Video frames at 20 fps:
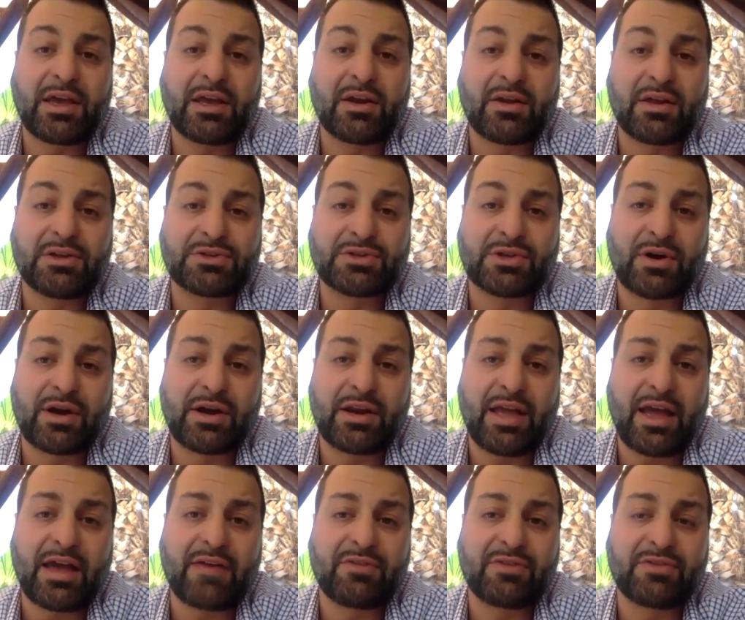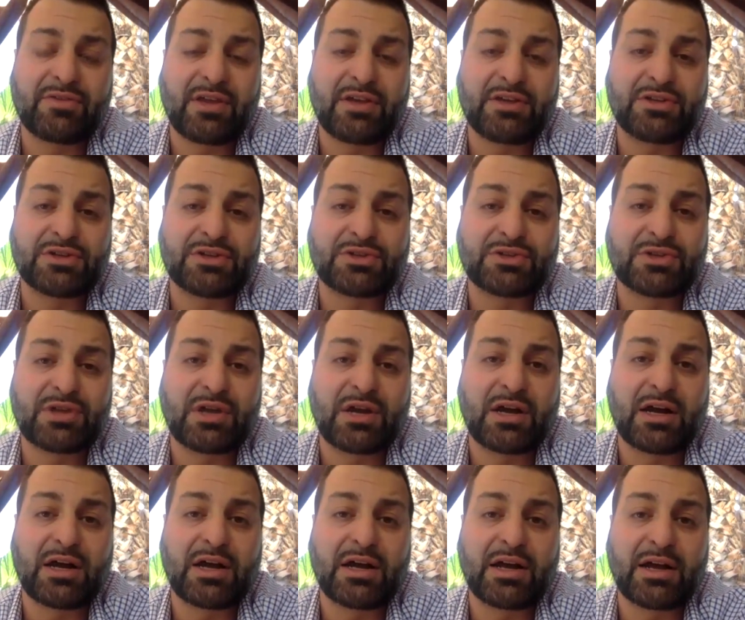And is there any advantageous
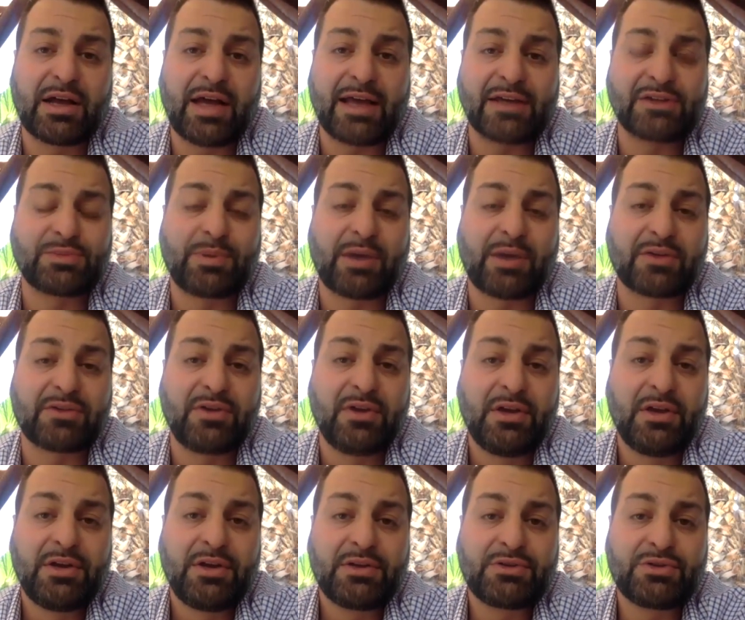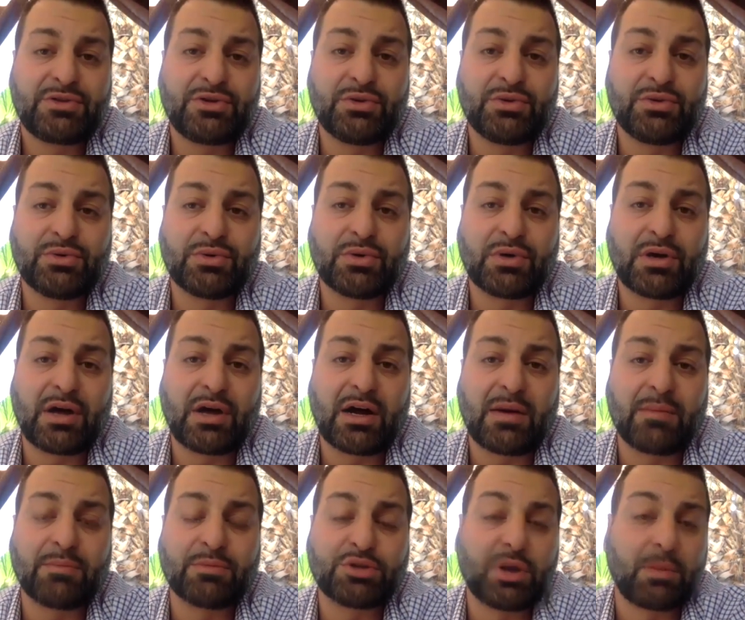aspect to
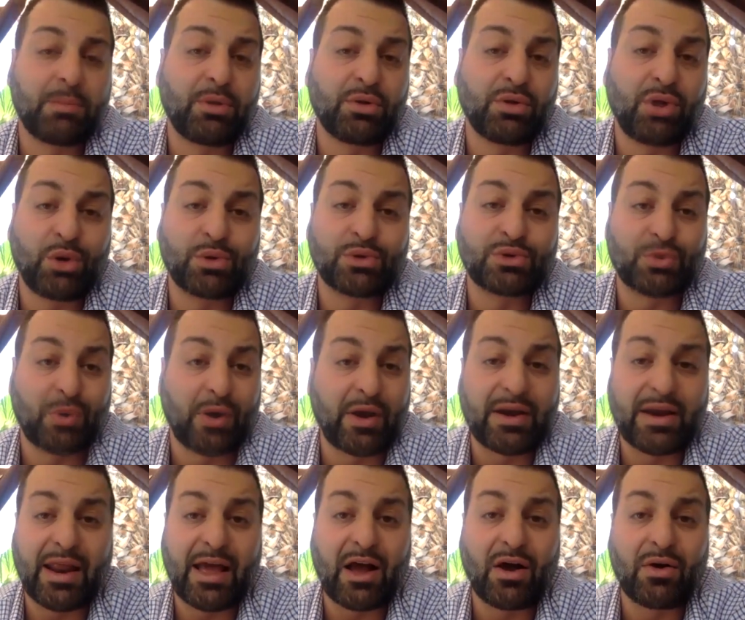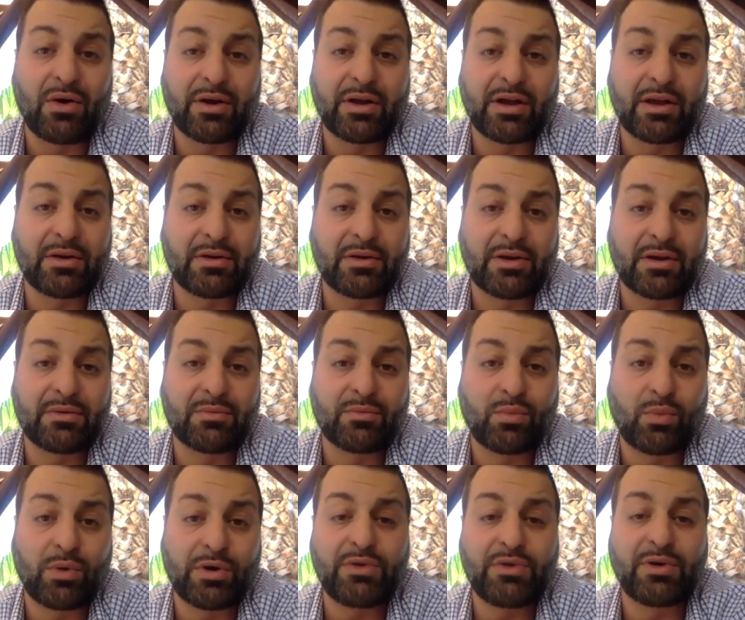jumbo loans right now? And
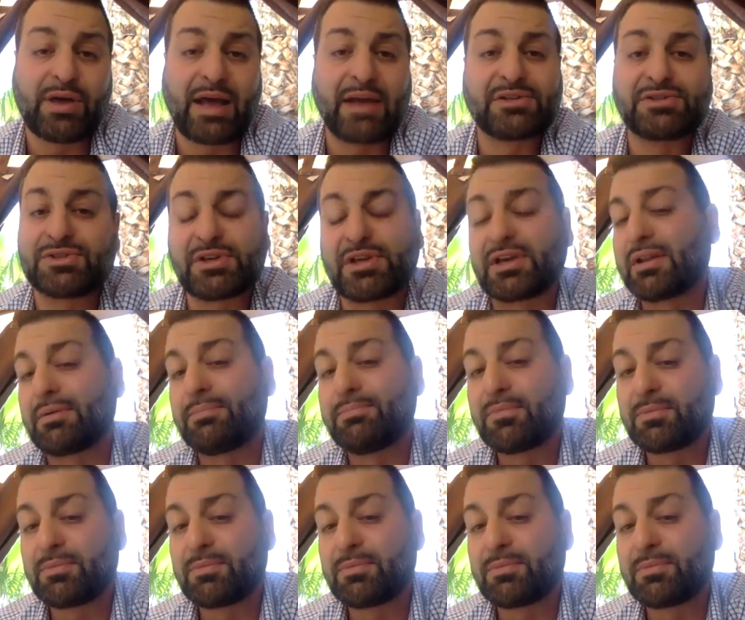what are you guys seeing?